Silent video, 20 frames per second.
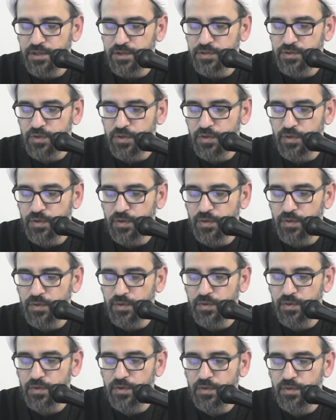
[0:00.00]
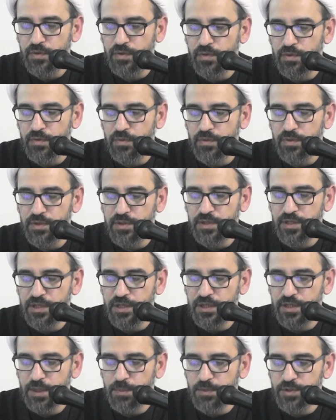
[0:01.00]
So,
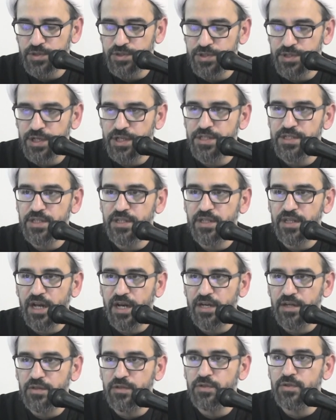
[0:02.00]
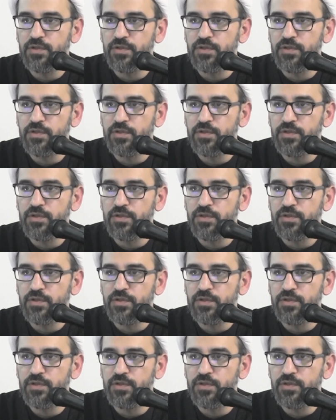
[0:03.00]
the demonstration that